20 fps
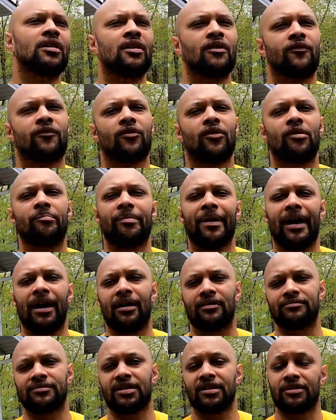for
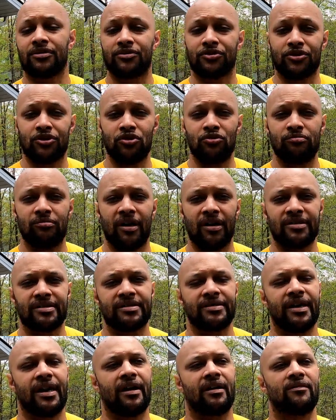about 2 months
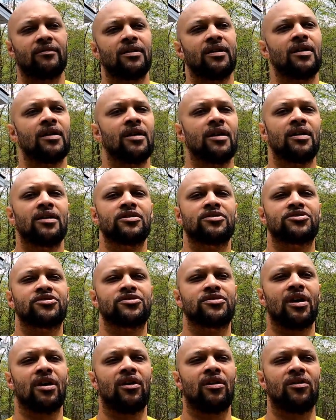now.
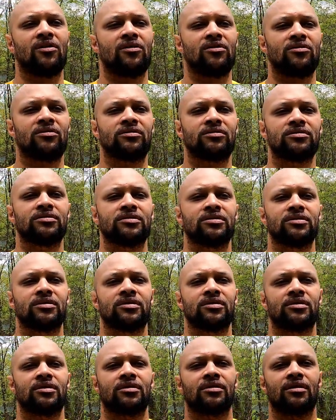So
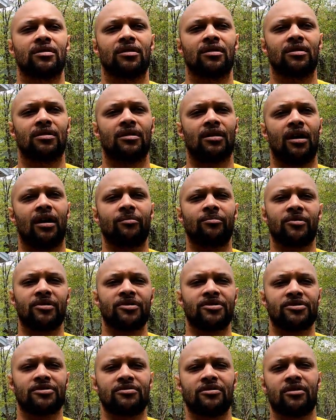I'm gonna
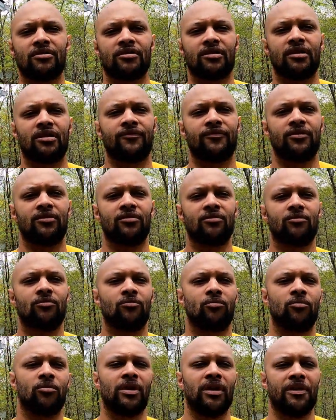start off
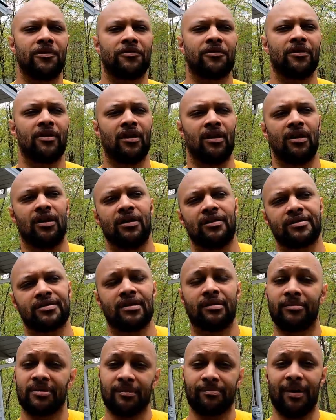with
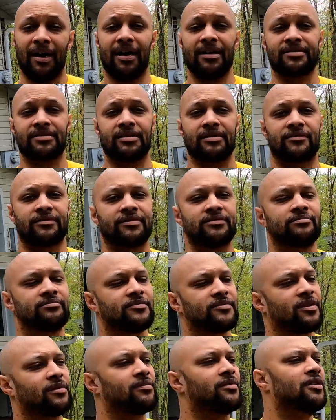some of the positives.
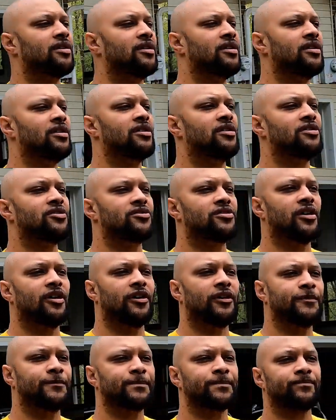
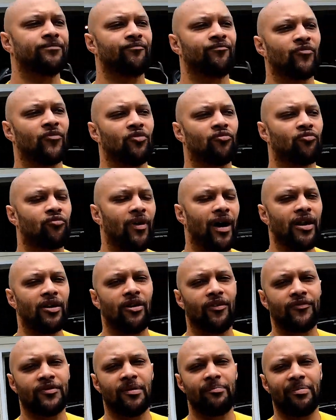So right
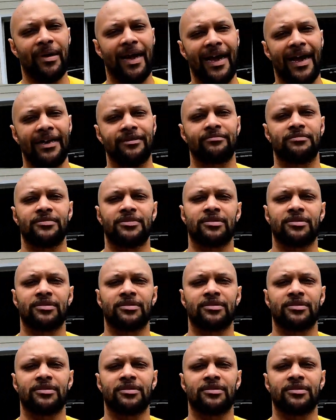off the bat,